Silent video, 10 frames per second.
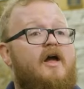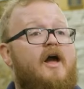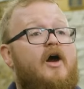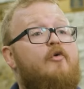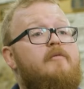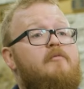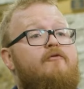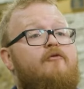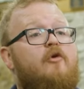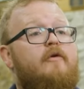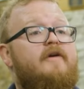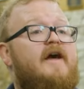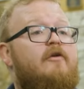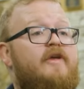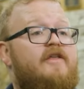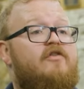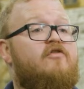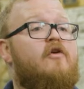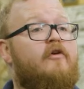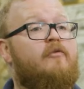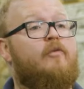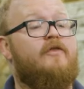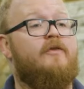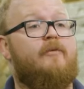How do we move forward and how do we get started with the